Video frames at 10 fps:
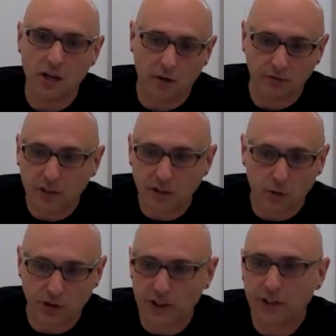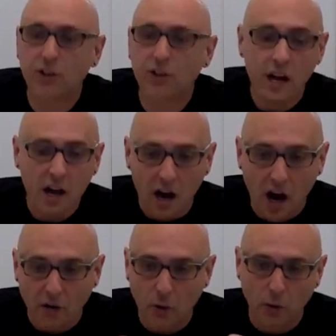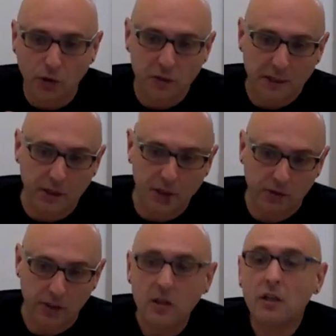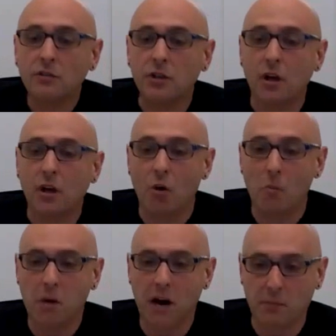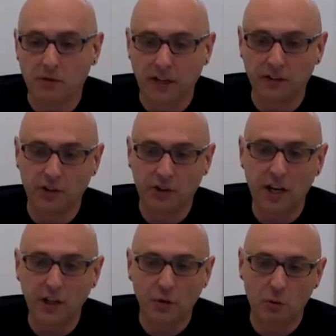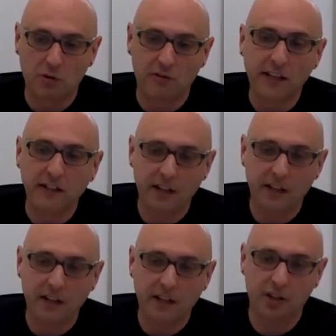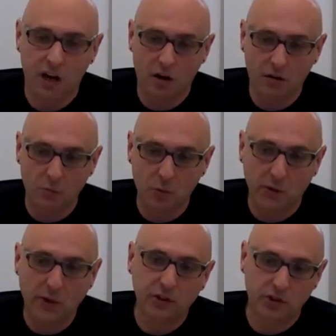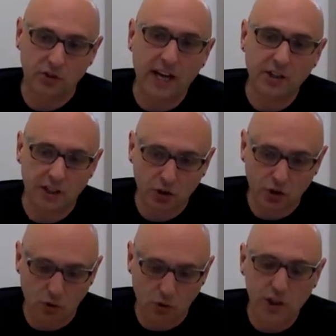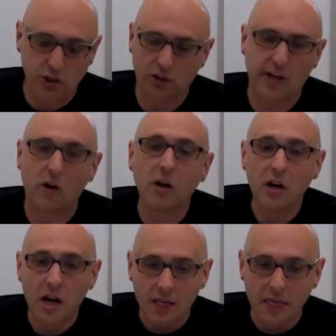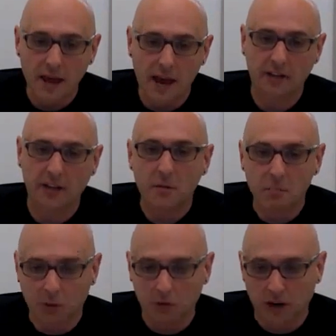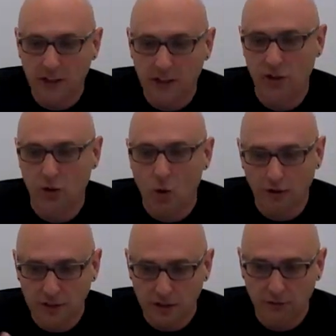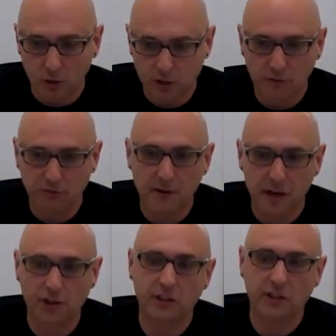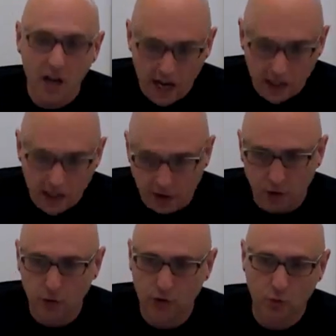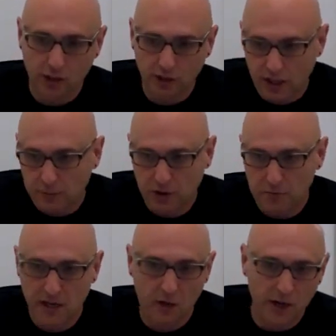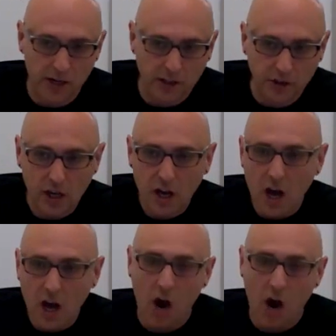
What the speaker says: a lot of diverse things, grows exponentially. So by providing this agent, we create this nice insulation layer that provides all of the enforcement function as close to where the subject matter is,